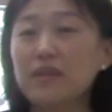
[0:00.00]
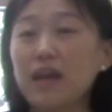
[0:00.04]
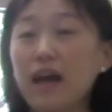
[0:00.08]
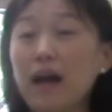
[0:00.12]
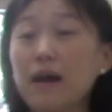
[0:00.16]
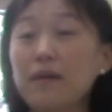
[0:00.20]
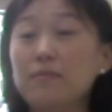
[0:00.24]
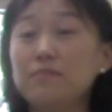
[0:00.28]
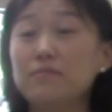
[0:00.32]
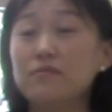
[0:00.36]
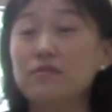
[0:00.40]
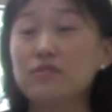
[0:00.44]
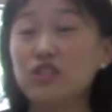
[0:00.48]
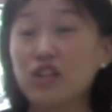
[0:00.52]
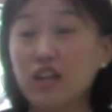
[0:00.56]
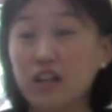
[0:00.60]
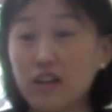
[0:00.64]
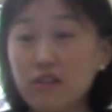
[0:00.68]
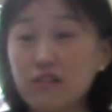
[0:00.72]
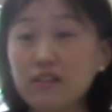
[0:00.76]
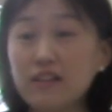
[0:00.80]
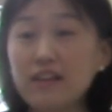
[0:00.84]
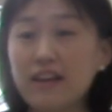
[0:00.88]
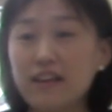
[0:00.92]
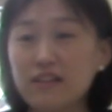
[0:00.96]
I'm
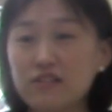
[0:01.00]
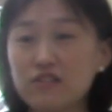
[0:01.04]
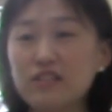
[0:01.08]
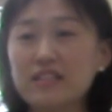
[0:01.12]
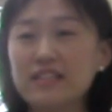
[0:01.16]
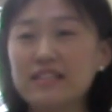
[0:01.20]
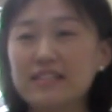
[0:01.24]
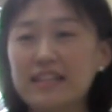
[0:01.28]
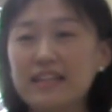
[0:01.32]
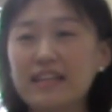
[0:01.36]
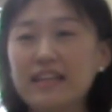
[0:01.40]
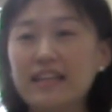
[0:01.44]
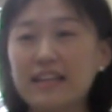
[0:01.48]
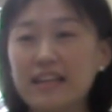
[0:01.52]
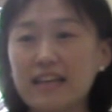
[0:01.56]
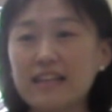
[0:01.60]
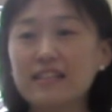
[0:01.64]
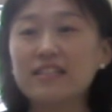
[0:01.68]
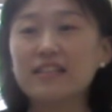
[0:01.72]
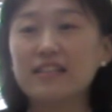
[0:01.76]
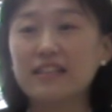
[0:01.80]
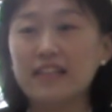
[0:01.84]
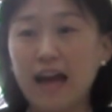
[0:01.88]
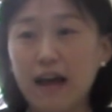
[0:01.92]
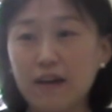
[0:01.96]
generally interested in
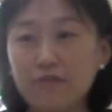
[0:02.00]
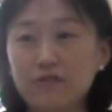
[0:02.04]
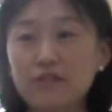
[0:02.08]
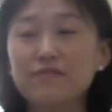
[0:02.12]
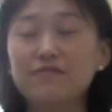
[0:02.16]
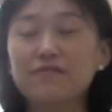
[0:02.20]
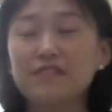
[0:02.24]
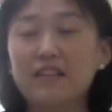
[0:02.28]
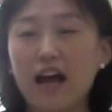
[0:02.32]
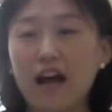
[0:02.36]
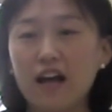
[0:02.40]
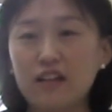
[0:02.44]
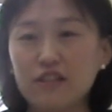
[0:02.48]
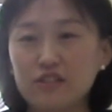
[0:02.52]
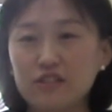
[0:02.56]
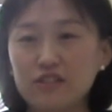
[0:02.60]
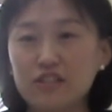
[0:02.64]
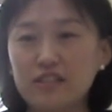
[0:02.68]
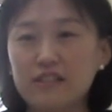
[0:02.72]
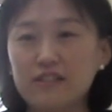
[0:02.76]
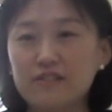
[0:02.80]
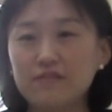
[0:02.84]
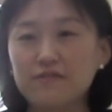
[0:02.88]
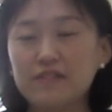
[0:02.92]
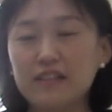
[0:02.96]
interlanguage
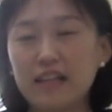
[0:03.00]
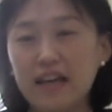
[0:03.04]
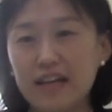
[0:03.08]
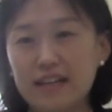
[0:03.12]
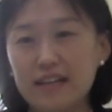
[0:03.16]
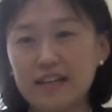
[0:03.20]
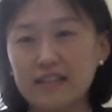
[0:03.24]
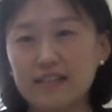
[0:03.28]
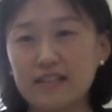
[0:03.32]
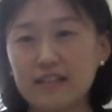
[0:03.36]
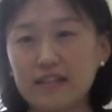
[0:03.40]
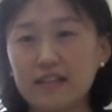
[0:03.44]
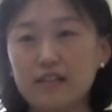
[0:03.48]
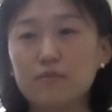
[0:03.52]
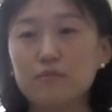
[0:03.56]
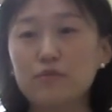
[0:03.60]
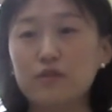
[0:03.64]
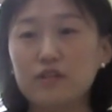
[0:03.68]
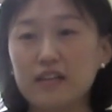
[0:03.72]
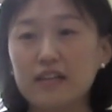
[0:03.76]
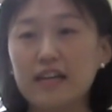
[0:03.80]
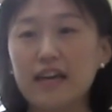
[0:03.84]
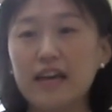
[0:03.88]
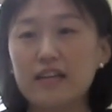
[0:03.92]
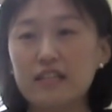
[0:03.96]
phonology, phonetics, and
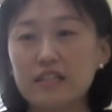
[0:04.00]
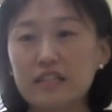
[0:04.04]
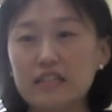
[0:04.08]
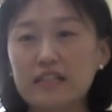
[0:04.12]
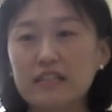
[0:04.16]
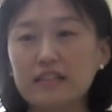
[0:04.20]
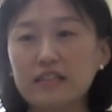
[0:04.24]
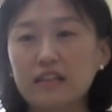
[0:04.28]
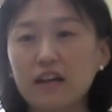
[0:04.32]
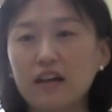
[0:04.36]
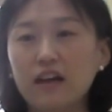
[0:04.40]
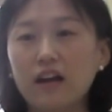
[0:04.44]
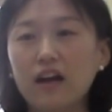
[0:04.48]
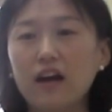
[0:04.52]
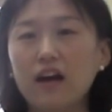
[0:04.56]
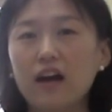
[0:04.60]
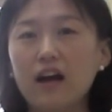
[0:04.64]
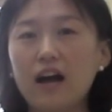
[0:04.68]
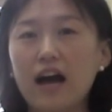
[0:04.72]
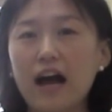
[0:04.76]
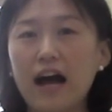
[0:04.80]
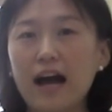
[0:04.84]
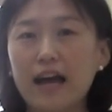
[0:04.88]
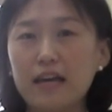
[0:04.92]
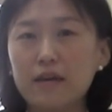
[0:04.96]
communication.
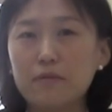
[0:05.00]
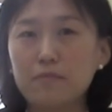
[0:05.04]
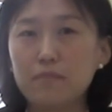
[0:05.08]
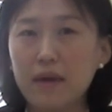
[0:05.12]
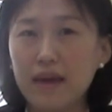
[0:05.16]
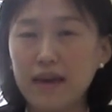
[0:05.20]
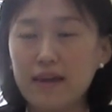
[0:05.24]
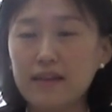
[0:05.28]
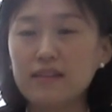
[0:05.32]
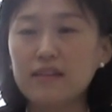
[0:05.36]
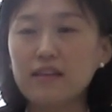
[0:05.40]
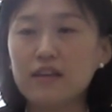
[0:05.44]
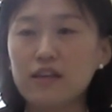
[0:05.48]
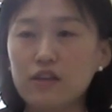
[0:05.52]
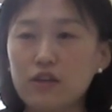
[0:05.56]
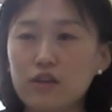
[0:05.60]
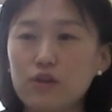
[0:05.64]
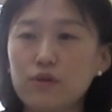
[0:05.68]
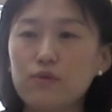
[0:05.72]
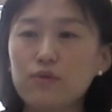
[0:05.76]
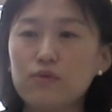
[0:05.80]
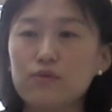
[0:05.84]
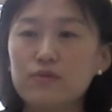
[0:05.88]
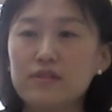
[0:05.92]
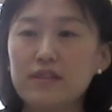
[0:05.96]
I mainly
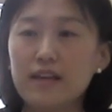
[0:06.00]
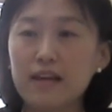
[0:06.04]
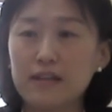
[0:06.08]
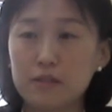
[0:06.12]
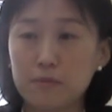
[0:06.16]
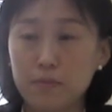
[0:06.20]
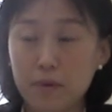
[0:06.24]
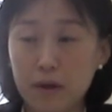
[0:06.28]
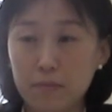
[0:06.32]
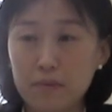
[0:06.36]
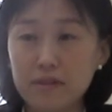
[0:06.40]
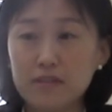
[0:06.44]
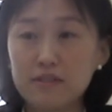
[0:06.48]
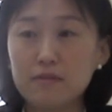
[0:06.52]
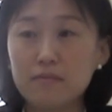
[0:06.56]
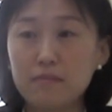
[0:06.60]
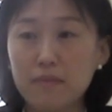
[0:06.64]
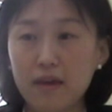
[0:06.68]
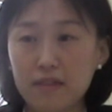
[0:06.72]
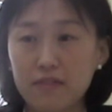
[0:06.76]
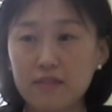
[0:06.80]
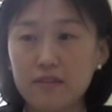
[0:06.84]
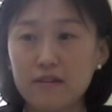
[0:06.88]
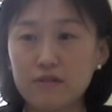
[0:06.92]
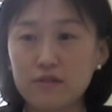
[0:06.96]
use experimental
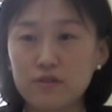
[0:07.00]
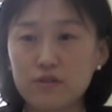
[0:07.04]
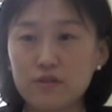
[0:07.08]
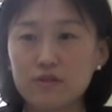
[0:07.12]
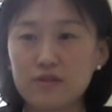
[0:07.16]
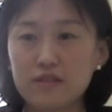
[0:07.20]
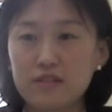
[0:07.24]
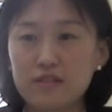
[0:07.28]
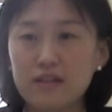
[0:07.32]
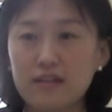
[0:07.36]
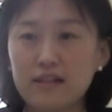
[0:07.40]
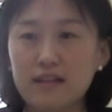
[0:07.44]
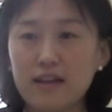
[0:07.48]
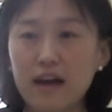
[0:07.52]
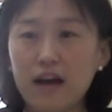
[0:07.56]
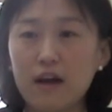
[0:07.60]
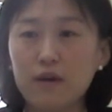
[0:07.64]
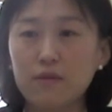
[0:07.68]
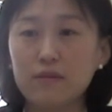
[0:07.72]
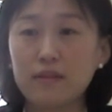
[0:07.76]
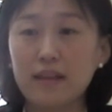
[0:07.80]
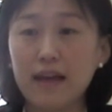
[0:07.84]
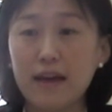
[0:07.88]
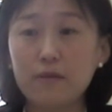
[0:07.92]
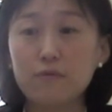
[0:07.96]
methods to study how
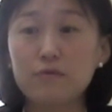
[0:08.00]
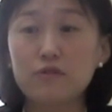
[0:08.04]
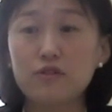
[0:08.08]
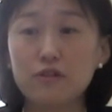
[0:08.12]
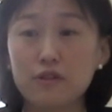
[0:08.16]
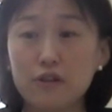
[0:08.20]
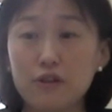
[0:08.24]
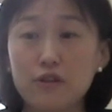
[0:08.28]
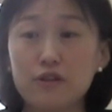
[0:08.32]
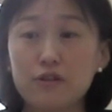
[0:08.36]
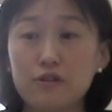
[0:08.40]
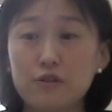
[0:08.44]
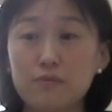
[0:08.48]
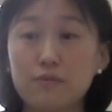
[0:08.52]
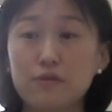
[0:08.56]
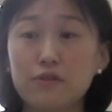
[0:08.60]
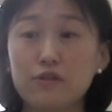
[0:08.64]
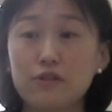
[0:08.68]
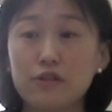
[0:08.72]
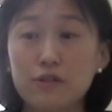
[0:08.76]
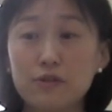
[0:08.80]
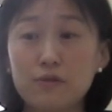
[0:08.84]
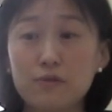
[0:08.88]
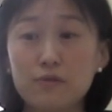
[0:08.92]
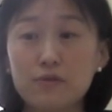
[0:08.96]
language learners
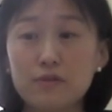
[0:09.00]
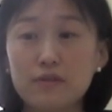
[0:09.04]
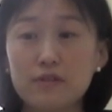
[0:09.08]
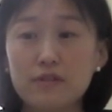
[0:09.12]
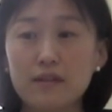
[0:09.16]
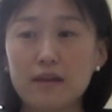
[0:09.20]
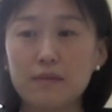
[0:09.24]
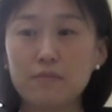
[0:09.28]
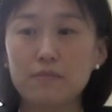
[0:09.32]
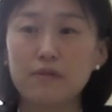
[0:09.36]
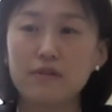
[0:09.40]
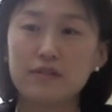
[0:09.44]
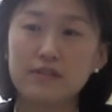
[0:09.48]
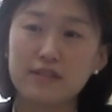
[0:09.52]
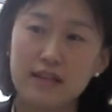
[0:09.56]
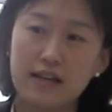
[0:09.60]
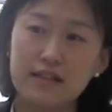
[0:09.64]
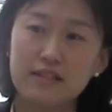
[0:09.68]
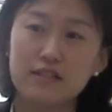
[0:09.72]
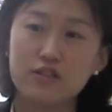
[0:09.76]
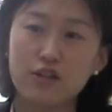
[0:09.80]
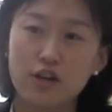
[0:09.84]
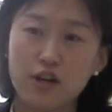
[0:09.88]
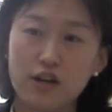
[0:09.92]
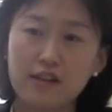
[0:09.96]
produce and
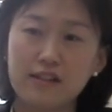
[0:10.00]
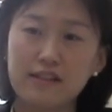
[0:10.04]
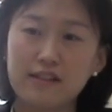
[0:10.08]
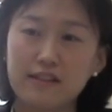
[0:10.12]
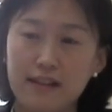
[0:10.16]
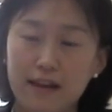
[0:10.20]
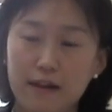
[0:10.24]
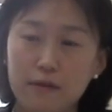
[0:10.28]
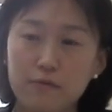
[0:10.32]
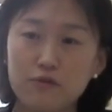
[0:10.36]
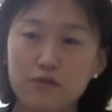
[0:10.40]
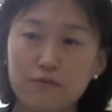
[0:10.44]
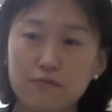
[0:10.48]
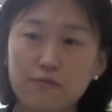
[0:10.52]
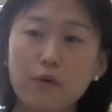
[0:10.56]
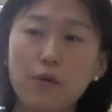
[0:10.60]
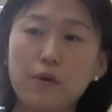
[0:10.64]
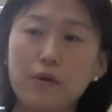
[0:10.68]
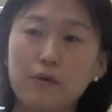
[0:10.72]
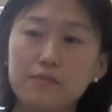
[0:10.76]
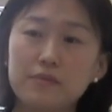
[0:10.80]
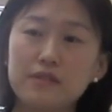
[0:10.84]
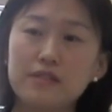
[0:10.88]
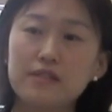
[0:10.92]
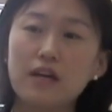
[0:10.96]
process target language
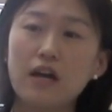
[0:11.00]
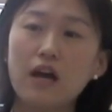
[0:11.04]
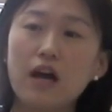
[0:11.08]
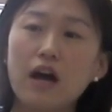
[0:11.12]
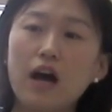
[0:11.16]
forms.